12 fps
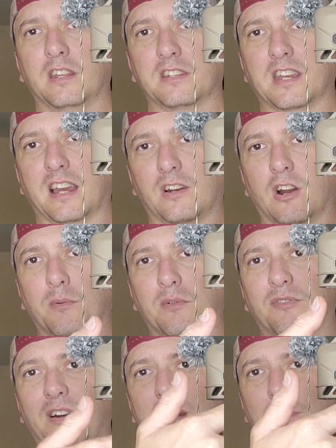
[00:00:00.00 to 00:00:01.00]
It's got
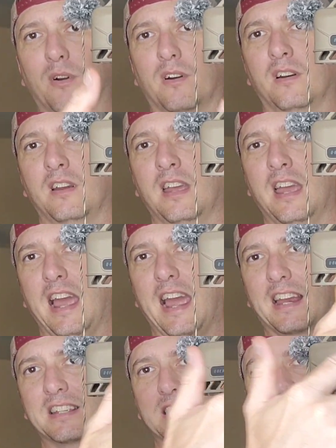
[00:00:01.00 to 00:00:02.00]
carbon fiber
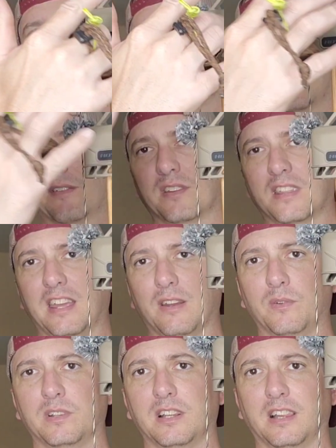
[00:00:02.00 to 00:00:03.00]
accents on
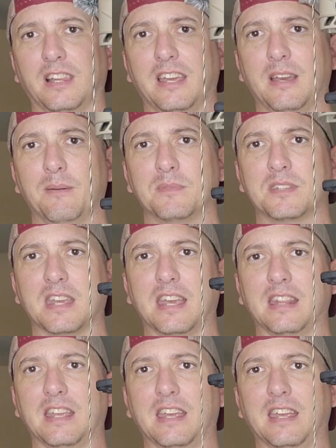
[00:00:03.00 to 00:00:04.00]
everything with the limbs,
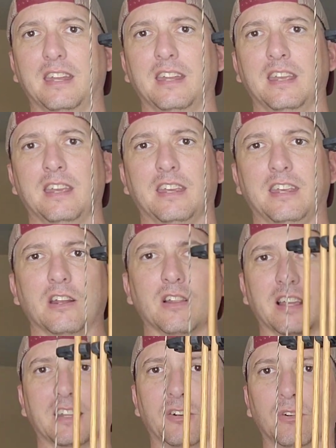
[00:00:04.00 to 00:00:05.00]
and then
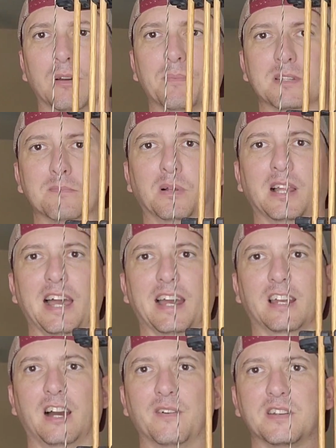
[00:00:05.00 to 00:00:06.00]
like the grip is
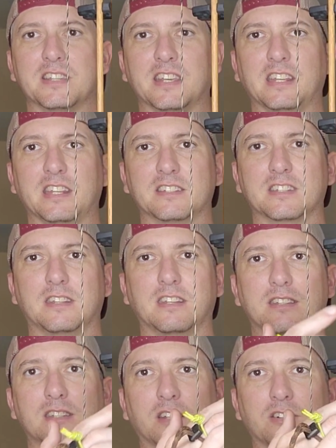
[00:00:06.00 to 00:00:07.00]
black obviously, and it's
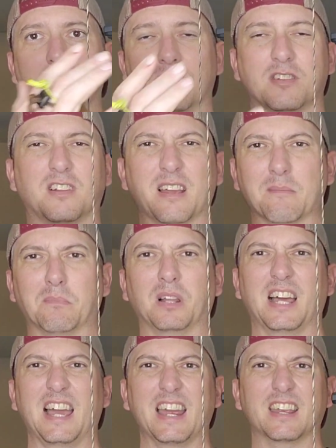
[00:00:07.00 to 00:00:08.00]
this other stuff, so like
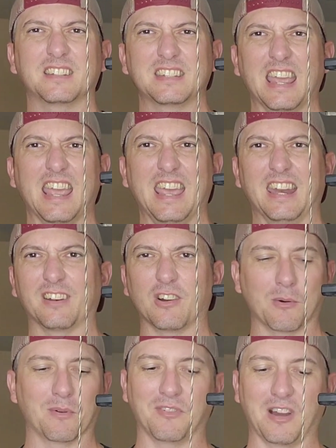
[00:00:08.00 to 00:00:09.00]
black, tan, and
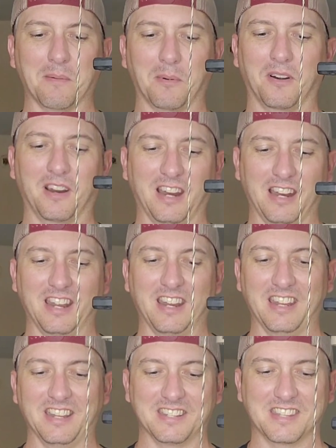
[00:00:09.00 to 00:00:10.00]
carbon fiber, and
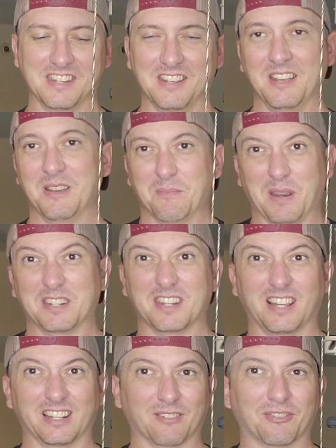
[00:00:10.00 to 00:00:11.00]
it is
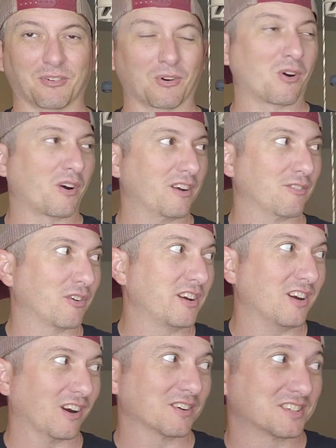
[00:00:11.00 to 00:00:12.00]
basically like the Ferrari of
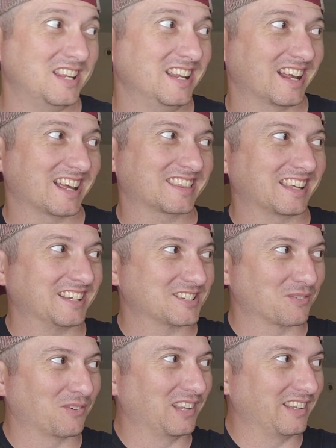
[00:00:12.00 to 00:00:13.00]
recurves. I think
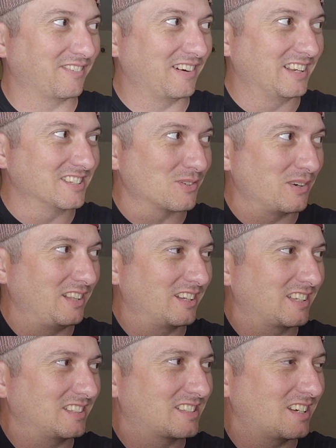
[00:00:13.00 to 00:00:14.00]
it's really freaking sweet looking.